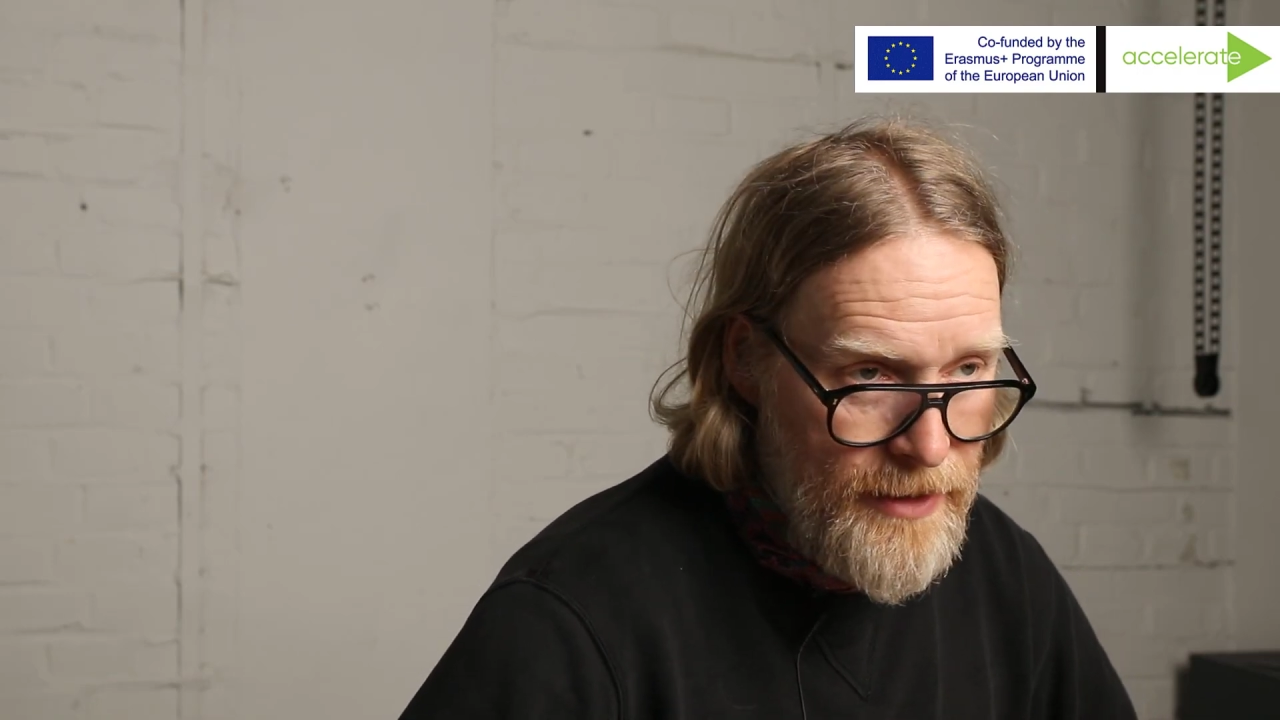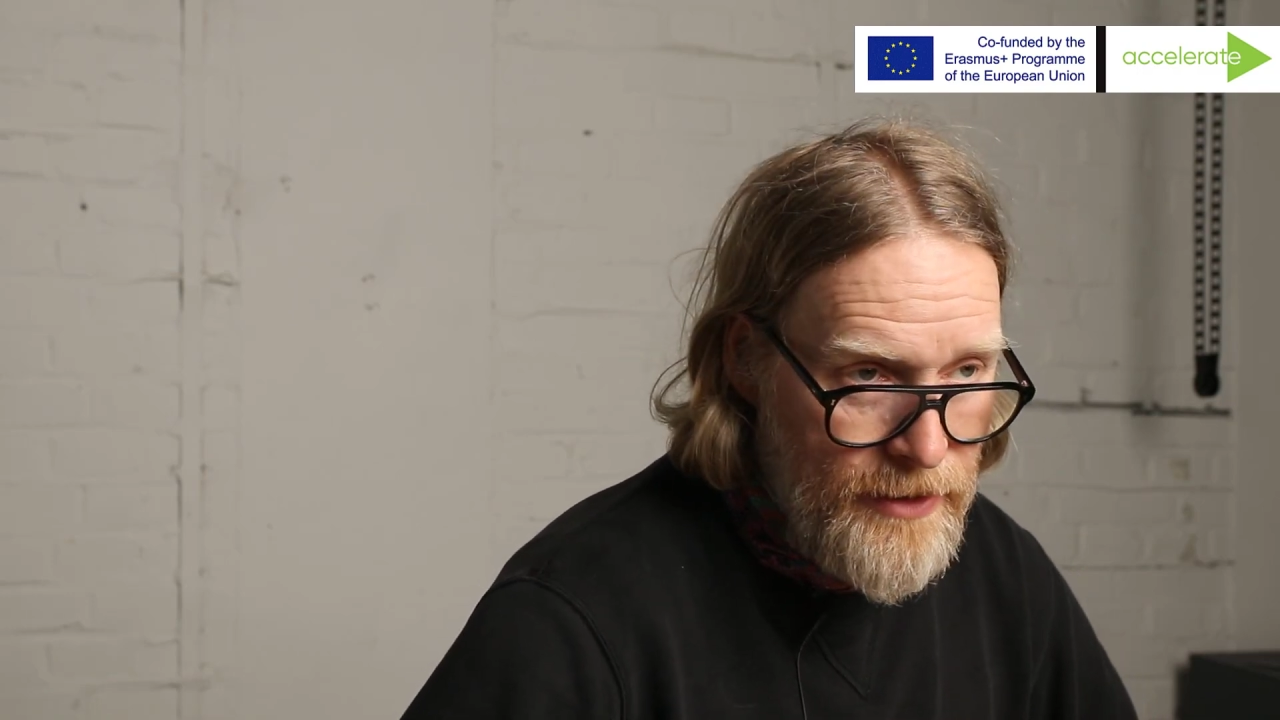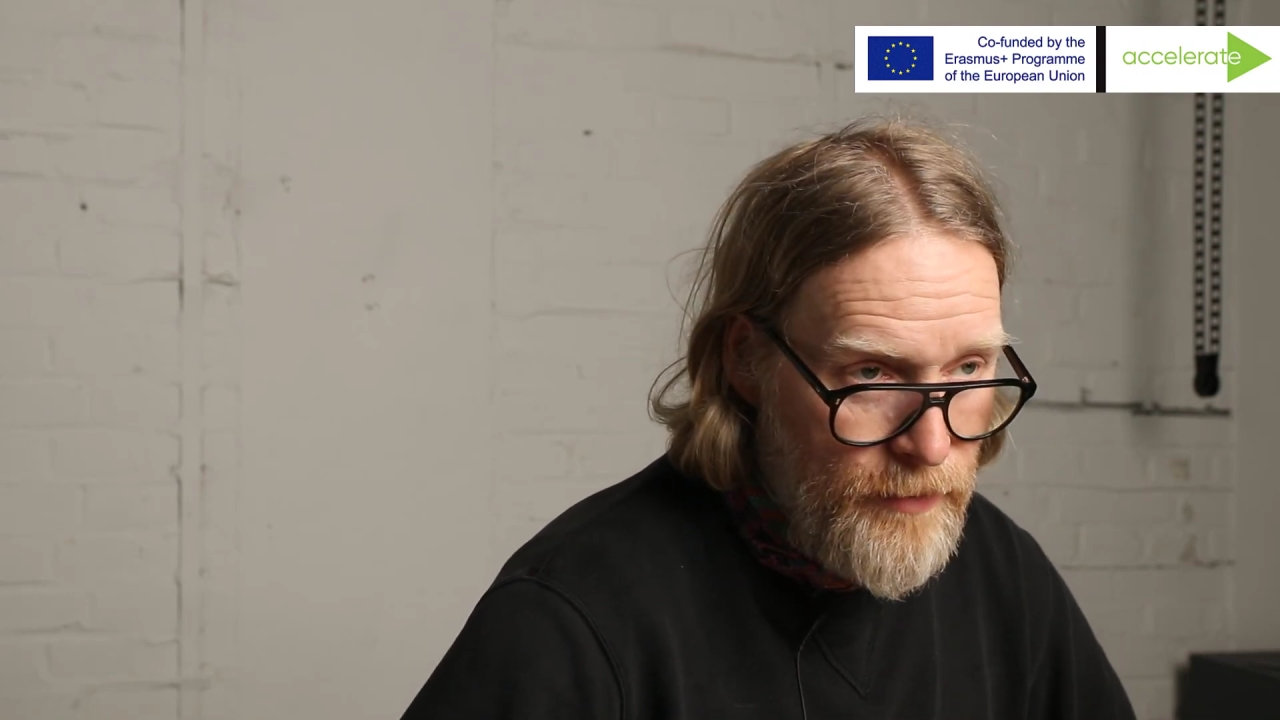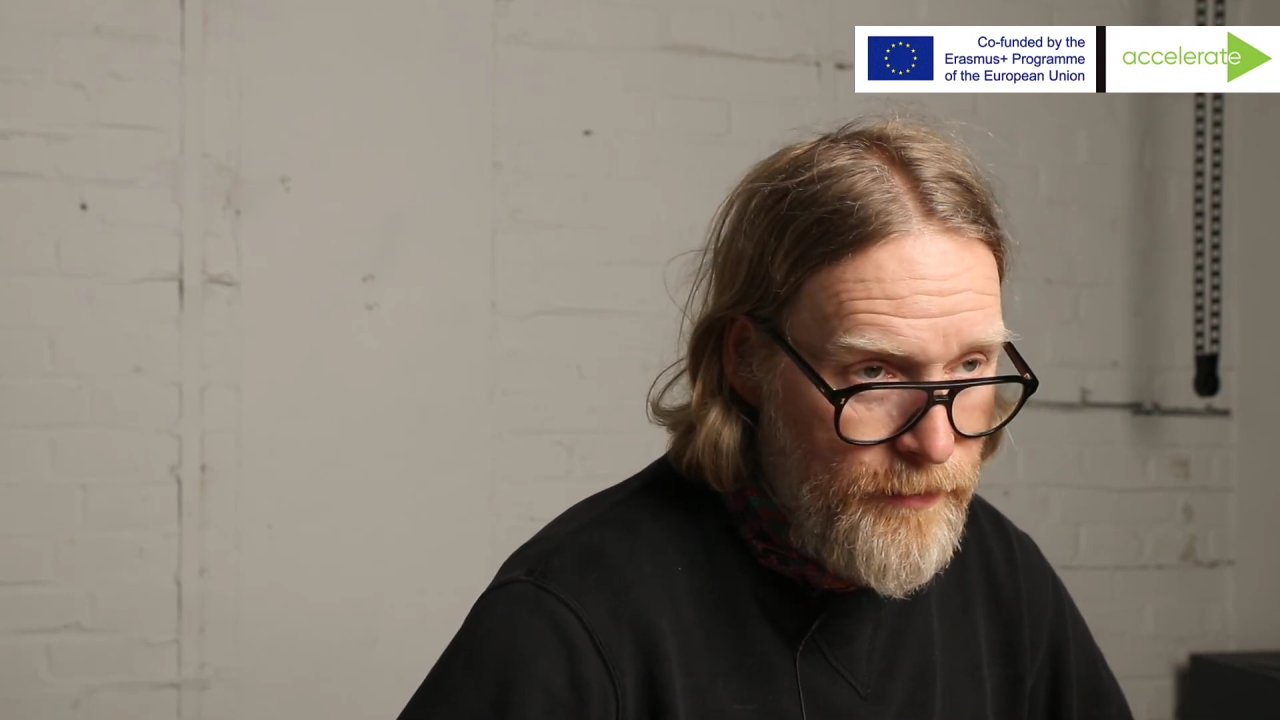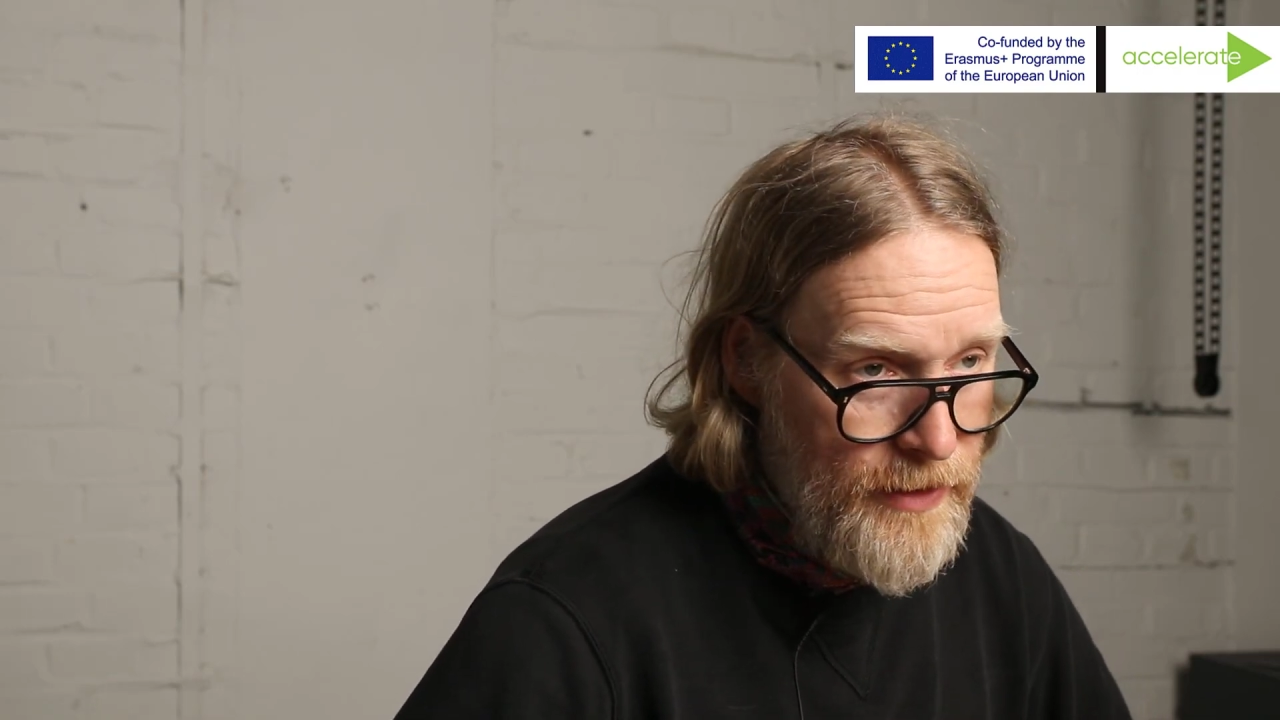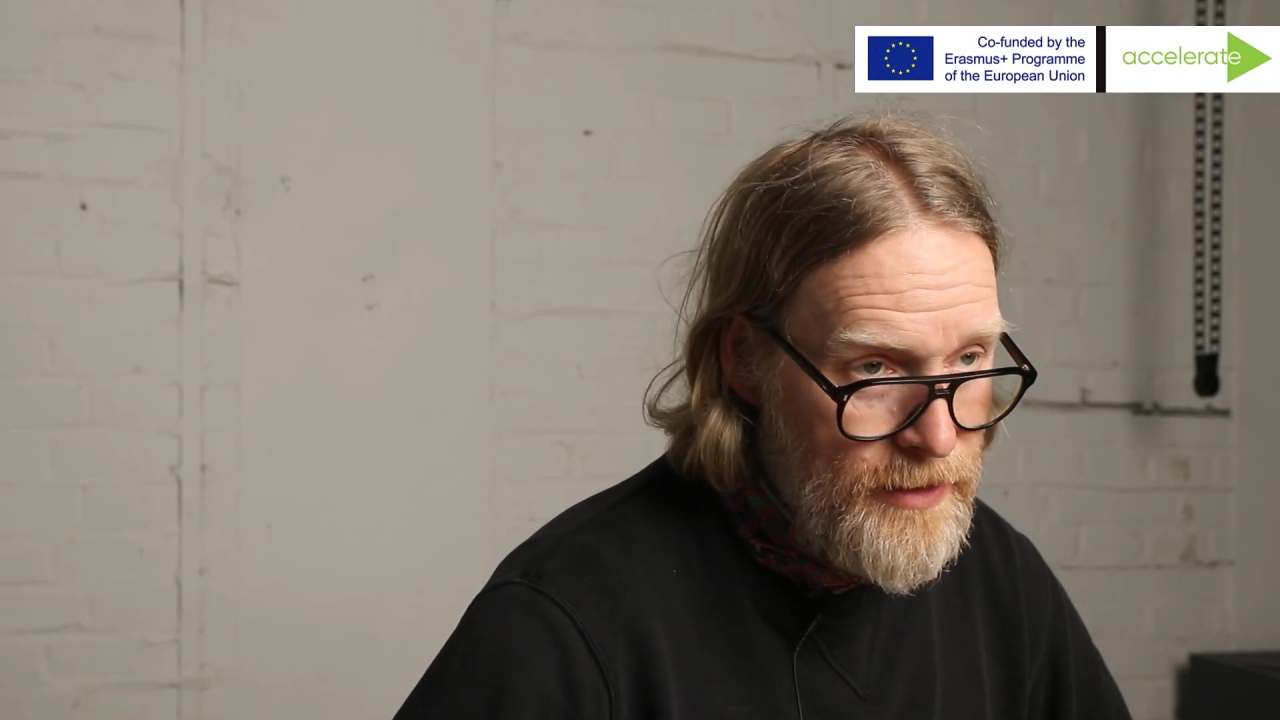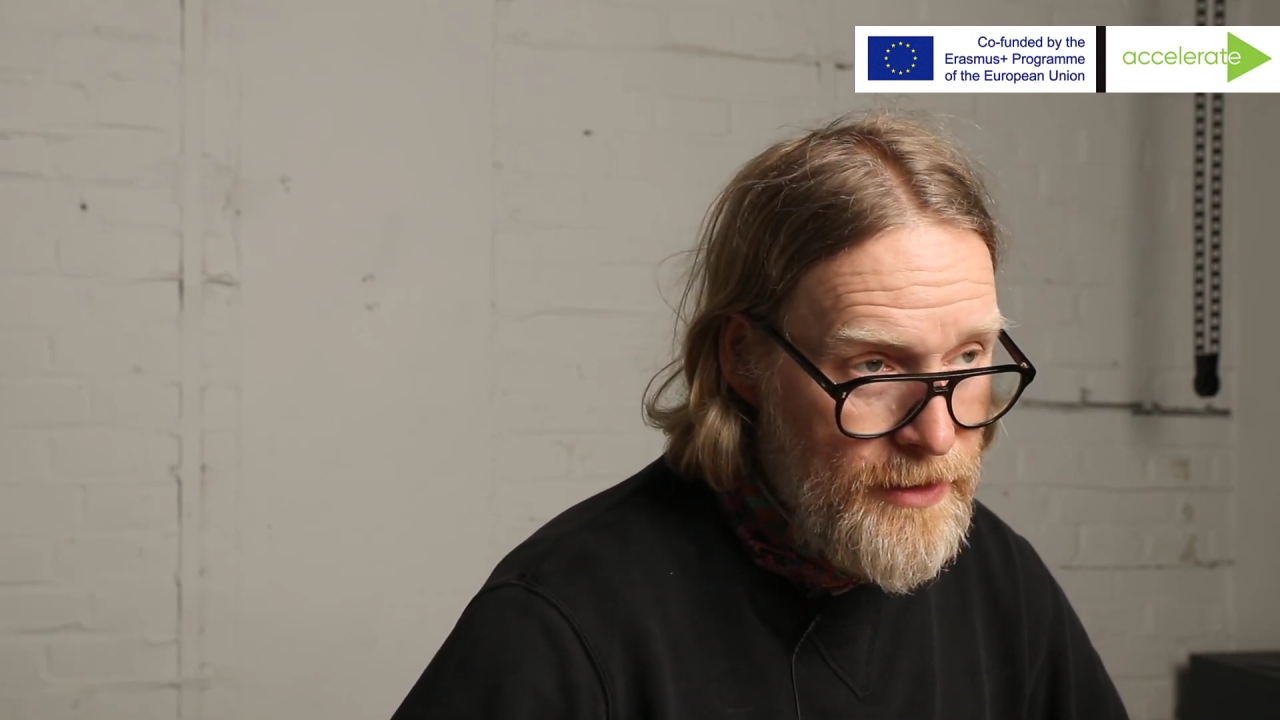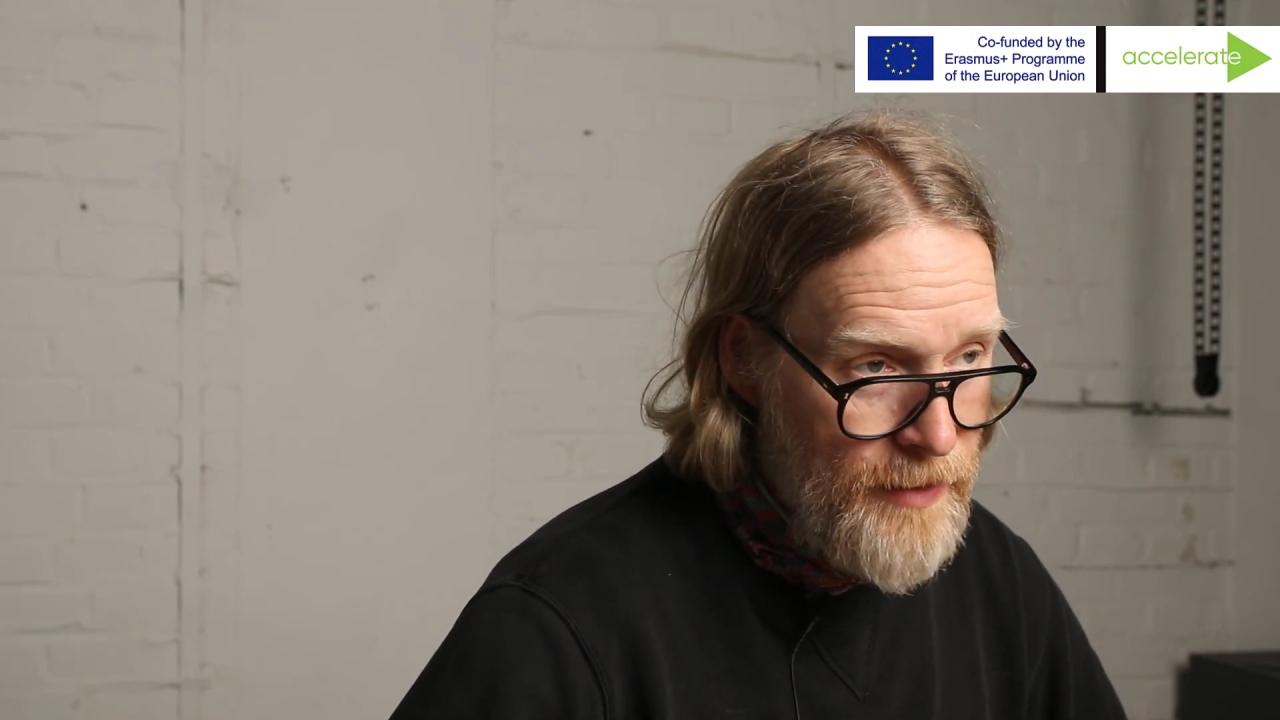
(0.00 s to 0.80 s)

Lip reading: is obviously